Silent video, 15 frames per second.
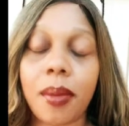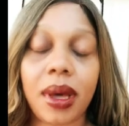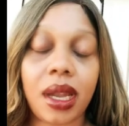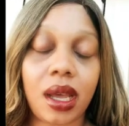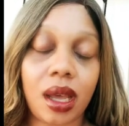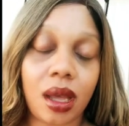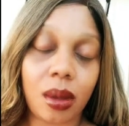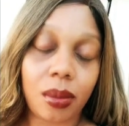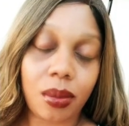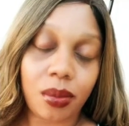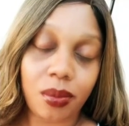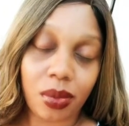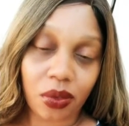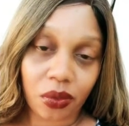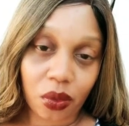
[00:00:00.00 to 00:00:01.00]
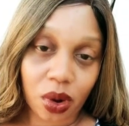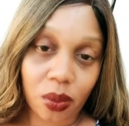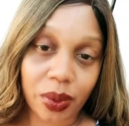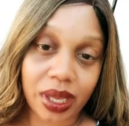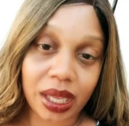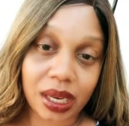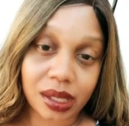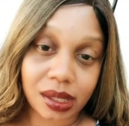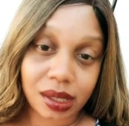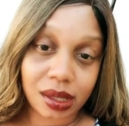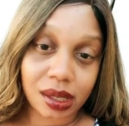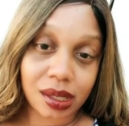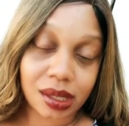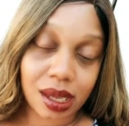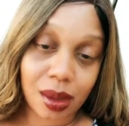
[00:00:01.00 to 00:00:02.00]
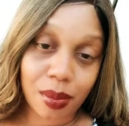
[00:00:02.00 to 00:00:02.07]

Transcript: But before we get into this